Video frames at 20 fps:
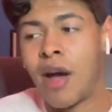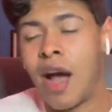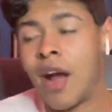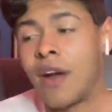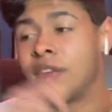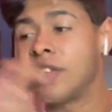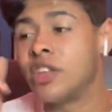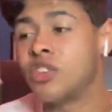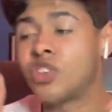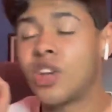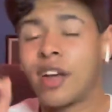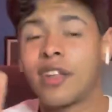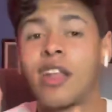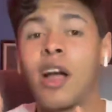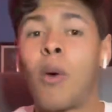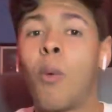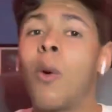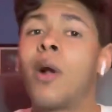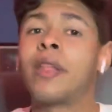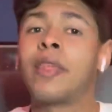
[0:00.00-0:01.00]
I already checked
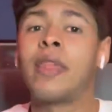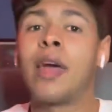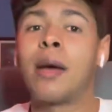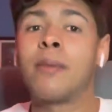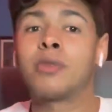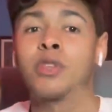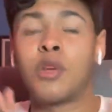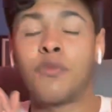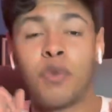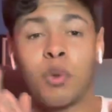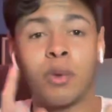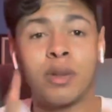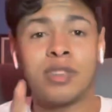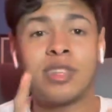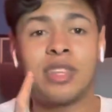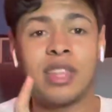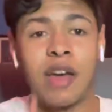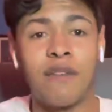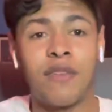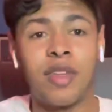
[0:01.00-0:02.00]
out one of them, so if you want to
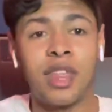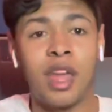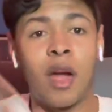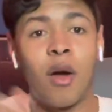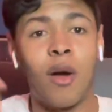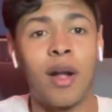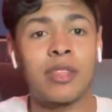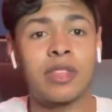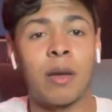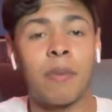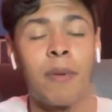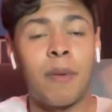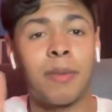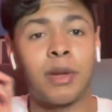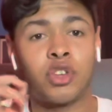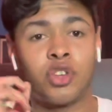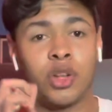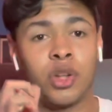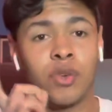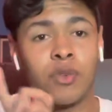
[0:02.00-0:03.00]
see that video, it's up on my
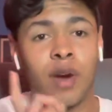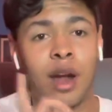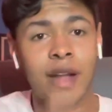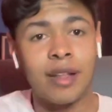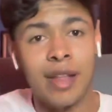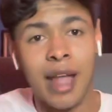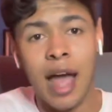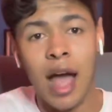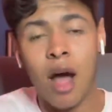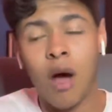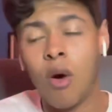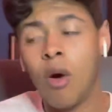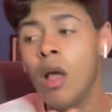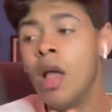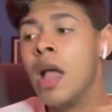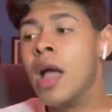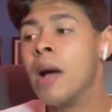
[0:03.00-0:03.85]
channel right now.